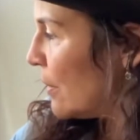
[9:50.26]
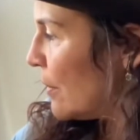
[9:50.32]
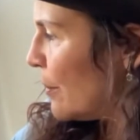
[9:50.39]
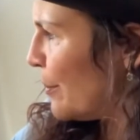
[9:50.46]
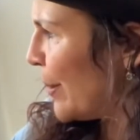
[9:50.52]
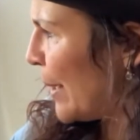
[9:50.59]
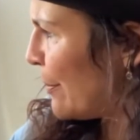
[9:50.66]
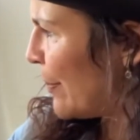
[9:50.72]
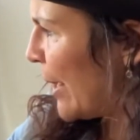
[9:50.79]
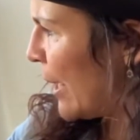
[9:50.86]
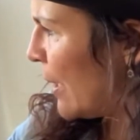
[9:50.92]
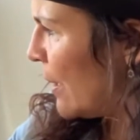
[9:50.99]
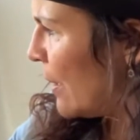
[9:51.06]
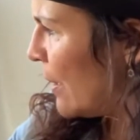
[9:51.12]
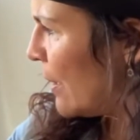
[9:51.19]

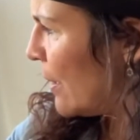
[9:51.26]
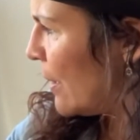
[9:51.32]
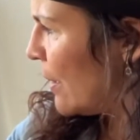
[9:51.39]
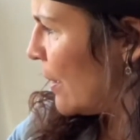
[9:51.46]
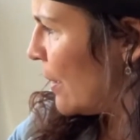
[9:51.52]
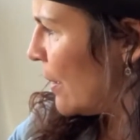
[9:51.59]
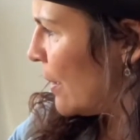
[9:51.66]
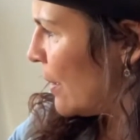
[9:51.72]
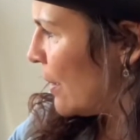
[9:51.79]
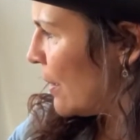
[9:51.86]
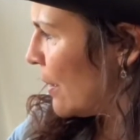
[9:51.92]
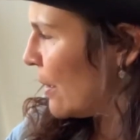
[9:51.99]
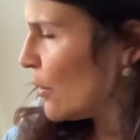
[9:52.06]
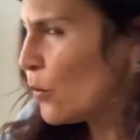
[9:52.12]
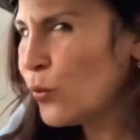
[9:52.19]
Papa,
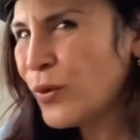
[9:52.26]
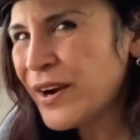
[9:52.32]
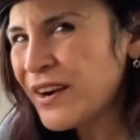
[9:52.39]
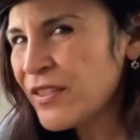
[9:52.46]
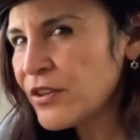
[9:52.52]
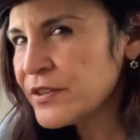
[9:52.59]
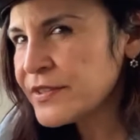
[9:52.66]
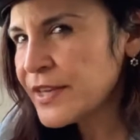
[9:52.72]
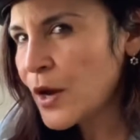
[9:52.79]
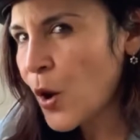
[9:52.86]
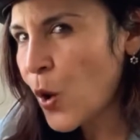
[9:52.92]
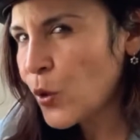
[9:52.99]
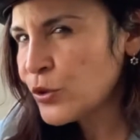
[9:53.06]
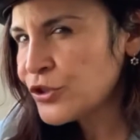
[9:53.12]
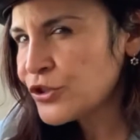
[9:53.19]
where does the
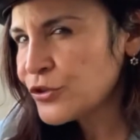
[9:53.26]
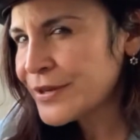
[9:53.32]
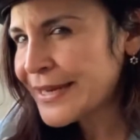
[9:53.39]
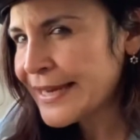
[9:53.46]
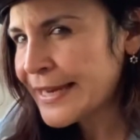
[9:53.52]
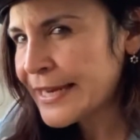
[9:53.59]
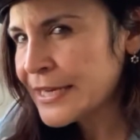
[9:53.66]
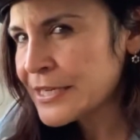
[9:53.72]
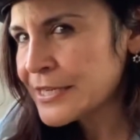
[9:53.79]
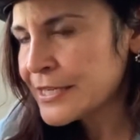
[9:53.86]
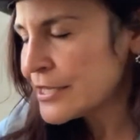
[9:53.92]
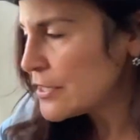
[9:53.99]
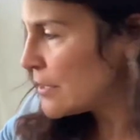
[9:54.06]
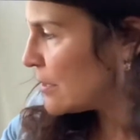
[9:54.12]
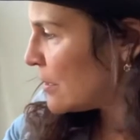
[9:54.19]
ocean end?
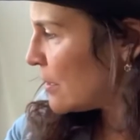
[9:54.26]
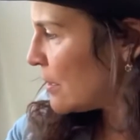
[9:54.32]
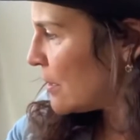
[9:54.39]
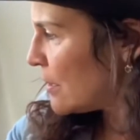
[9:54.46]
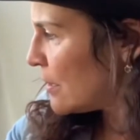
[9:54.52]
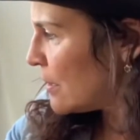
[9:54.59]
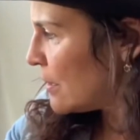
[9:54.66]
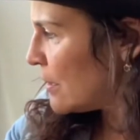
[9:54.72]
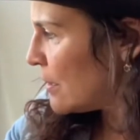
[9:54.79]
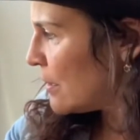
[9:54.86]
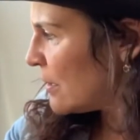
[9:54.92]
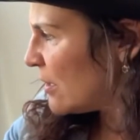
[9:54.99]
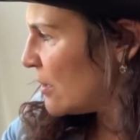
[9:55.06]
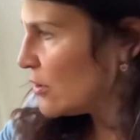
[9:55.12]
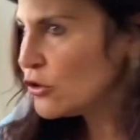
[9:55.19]

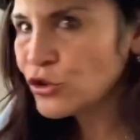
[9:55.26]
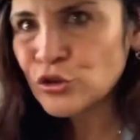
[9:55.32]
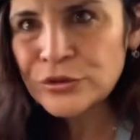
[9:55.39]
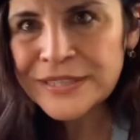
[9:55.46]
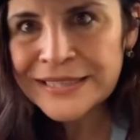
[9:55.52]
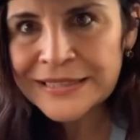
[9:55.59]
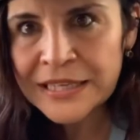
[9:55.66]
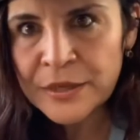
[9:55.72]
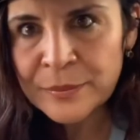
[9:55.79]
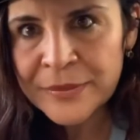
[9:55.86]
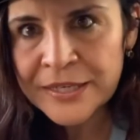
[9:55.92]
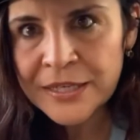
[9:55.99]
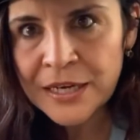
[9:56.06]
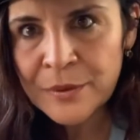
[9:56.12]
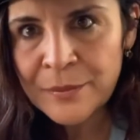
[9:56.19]
¿Dónde
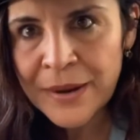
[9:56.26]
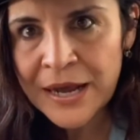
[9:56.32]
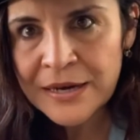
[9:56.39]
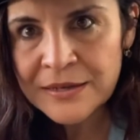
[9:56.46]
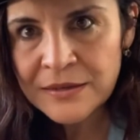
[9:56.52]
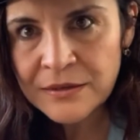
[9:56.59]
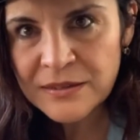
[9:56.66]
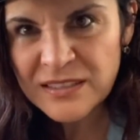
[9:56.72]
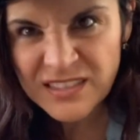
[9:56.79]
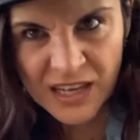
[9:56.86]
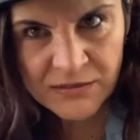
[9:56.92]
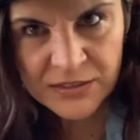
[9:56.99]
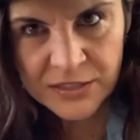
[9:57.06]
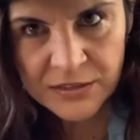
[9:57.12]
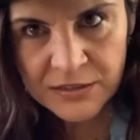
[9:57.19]
termina el mar?
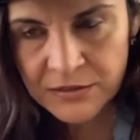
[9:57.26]
¿Sabes?